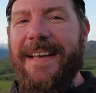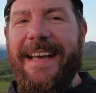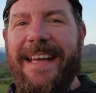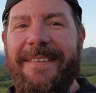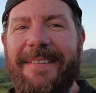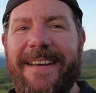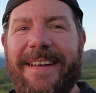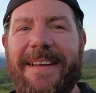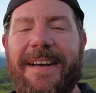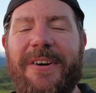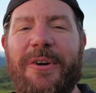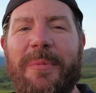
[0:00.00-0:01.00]
anyway,
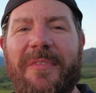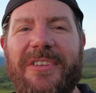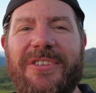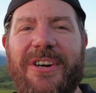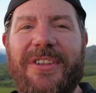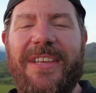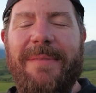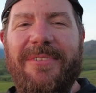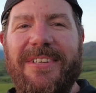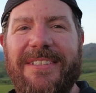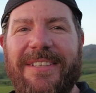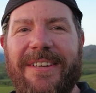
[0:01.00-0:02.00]
I hope you've enjoyed the
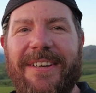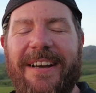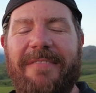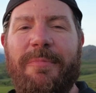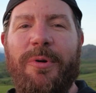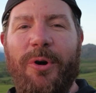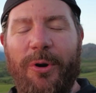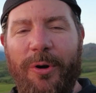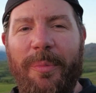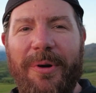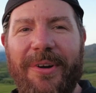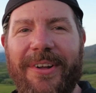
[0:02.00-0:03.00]
images that I've put
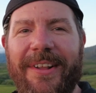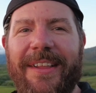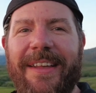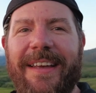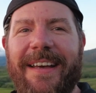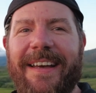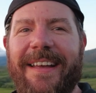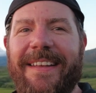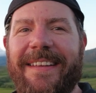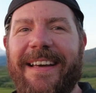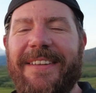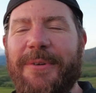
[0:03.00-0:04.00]
up,
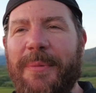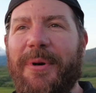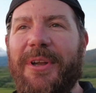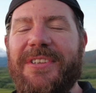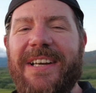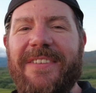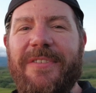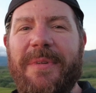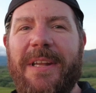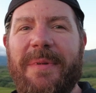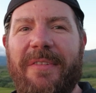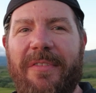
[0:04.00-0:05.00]
and I do apologise for it
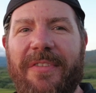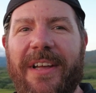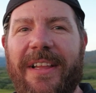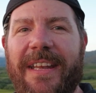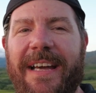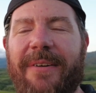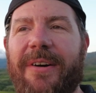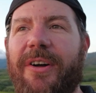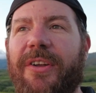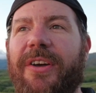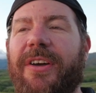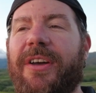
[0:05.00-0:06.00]
being a bit of a failure. Now,
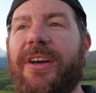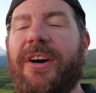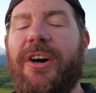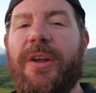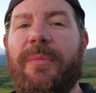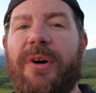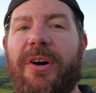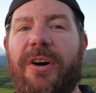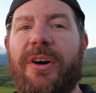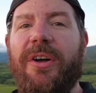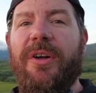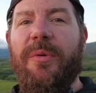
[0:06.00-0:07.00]
on a
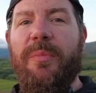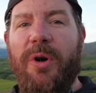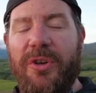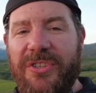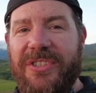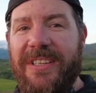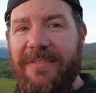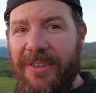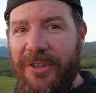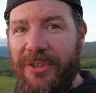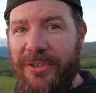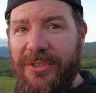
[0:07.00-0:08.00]
more positive
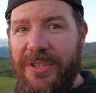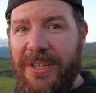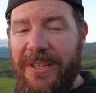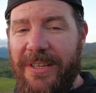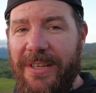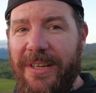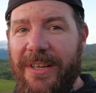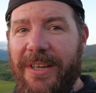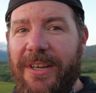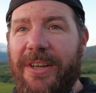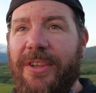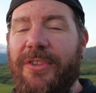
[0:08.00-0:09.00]
note,
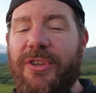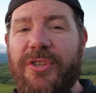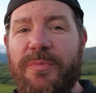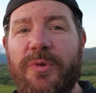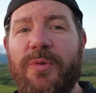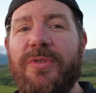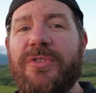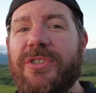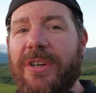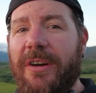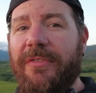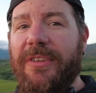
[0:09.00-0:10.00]
the Smooth and
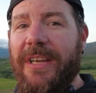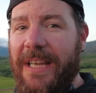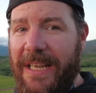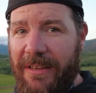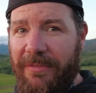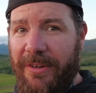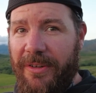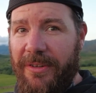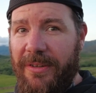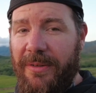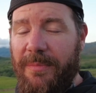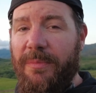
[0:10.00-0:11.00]
Soft
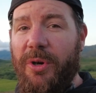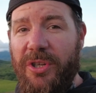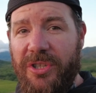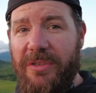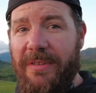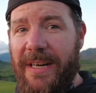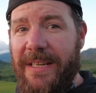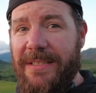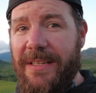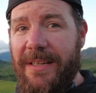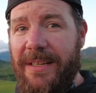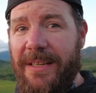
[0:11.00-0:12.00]
Avon
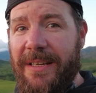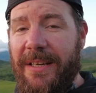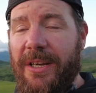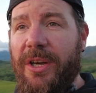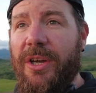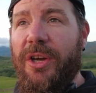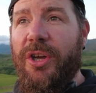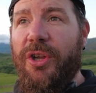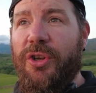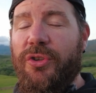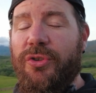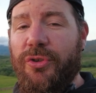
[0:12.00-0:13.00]
moisturiser
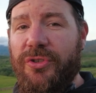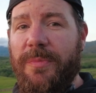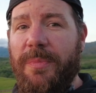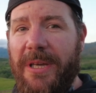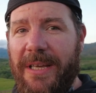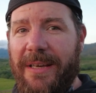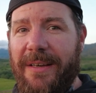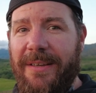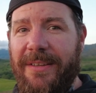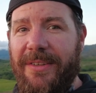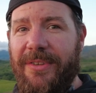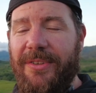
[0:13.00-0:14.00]
does appear
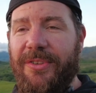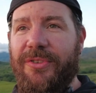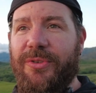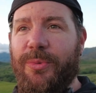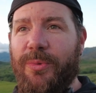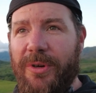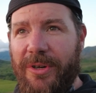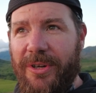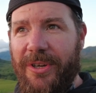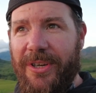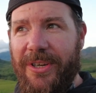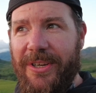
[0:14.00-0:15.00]
to
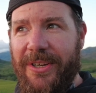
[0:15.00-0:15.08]
work.